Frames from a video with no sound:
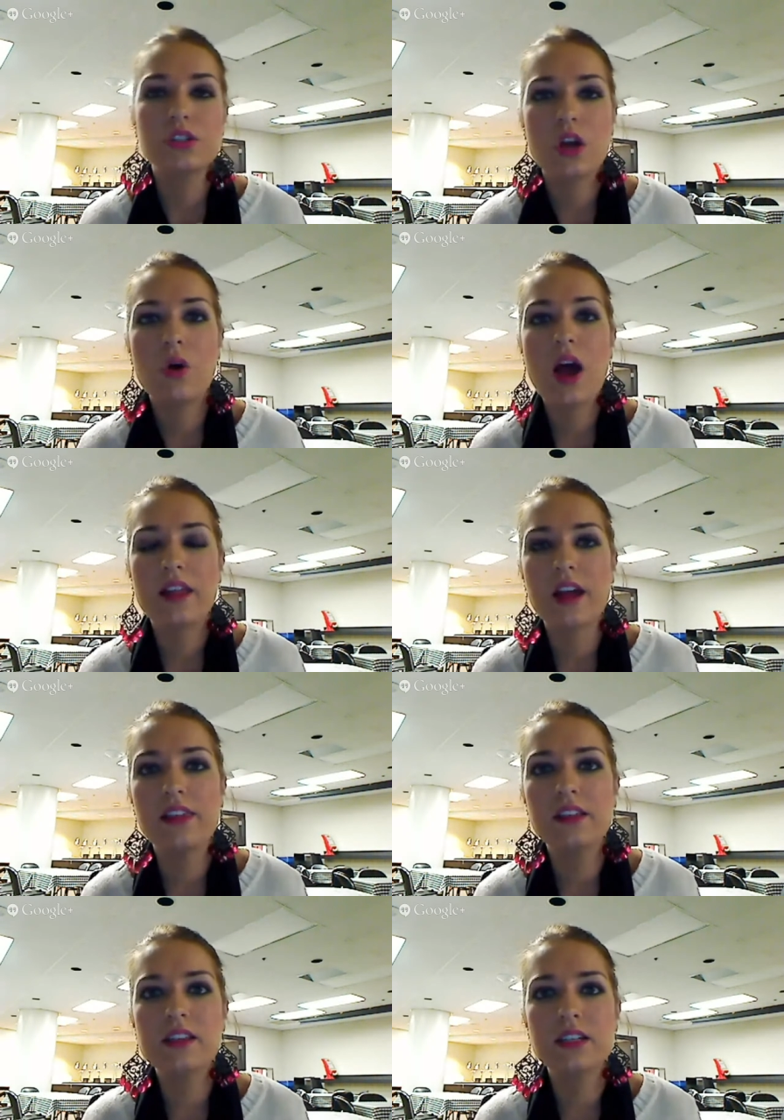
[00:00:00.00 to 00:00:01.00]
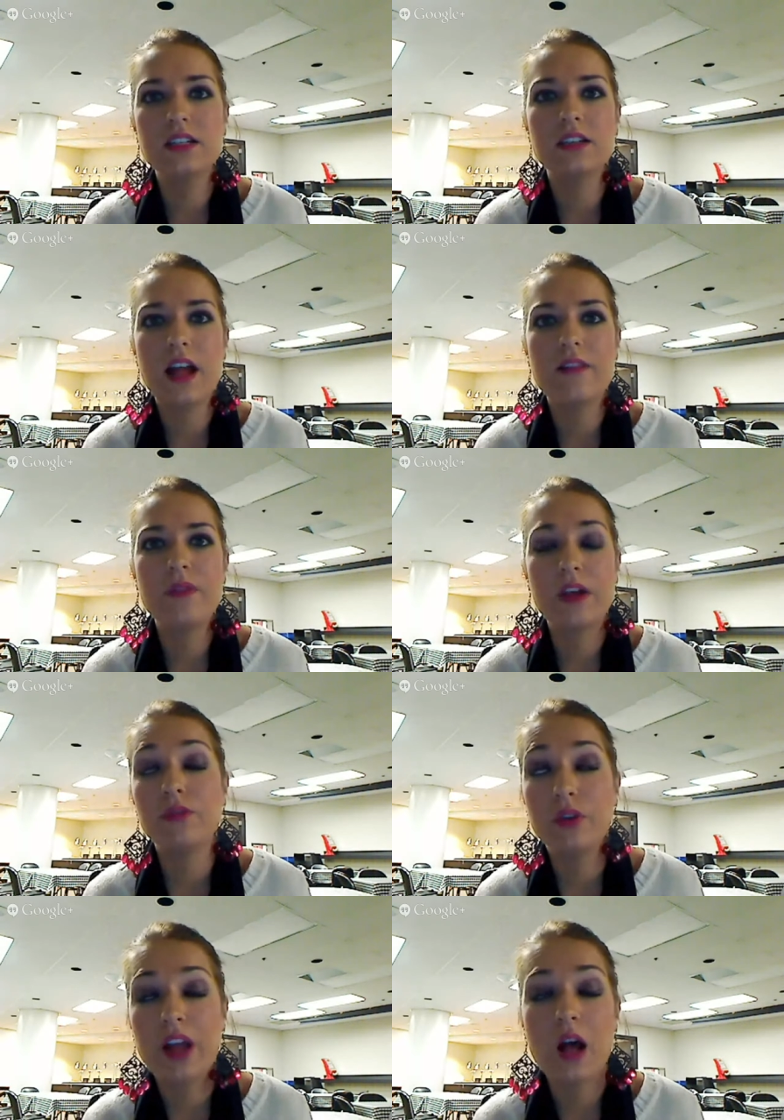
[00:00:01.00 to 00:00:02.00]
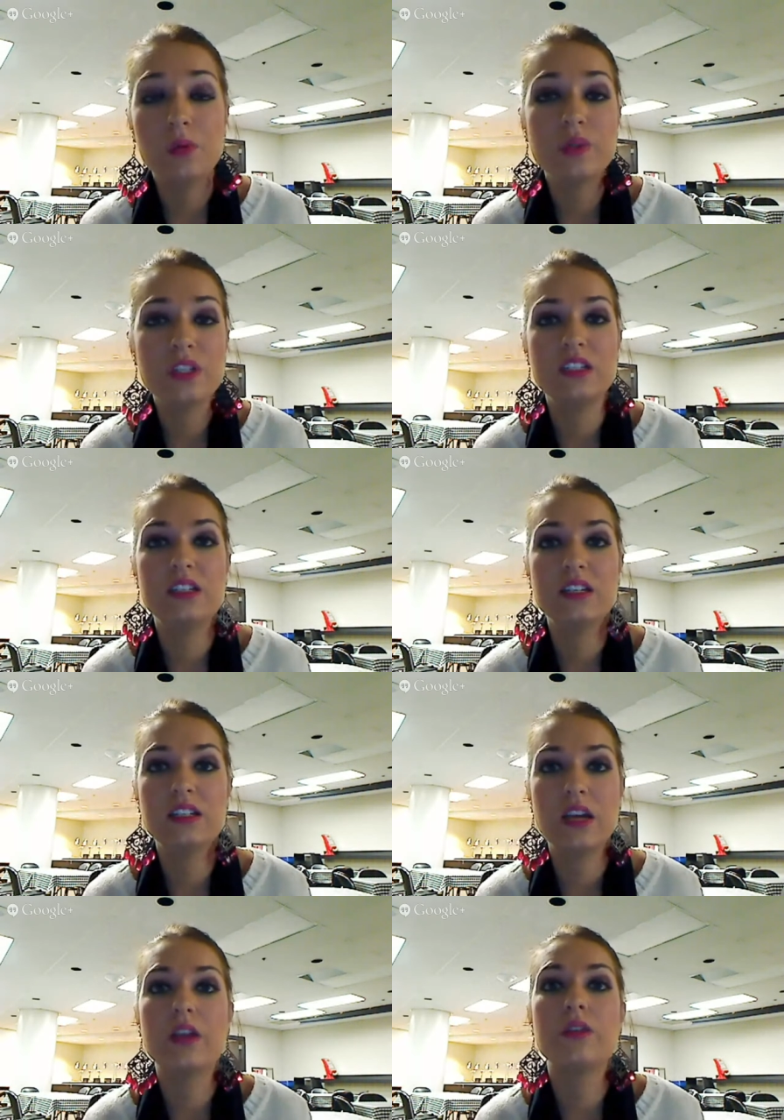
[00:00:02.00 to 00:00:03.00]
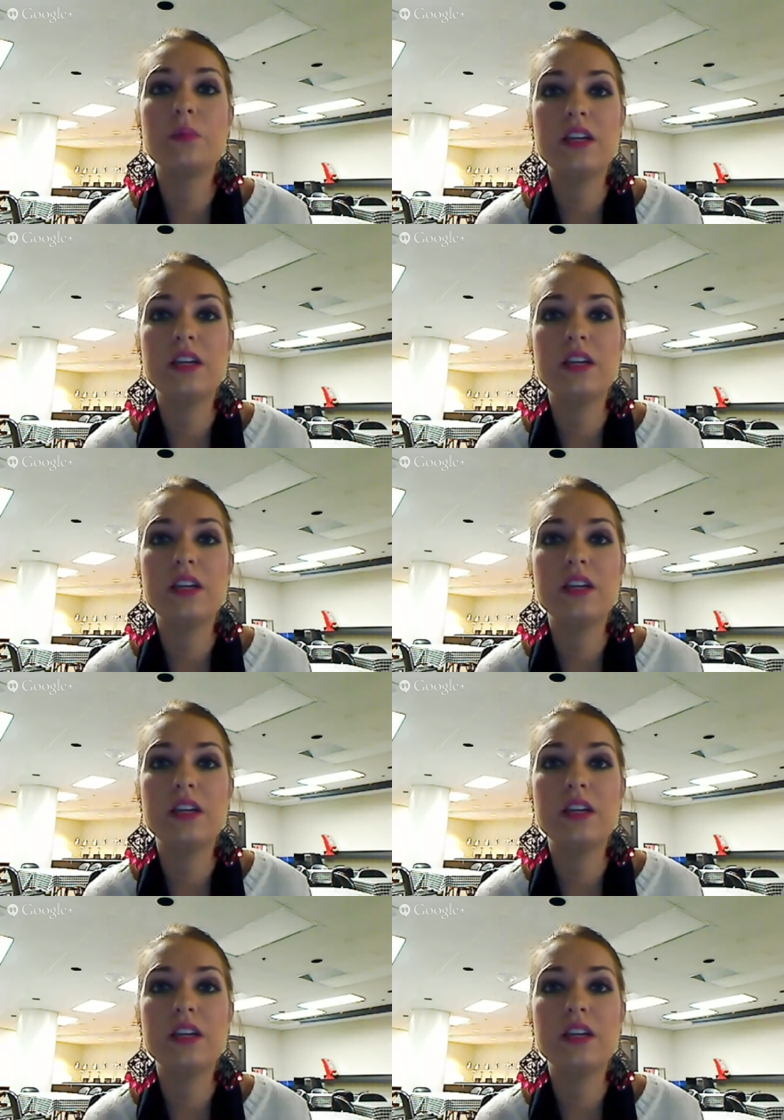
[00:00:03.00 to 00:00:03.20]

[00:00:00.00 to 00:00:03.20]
So I think this is a line that for now we'll see stick together,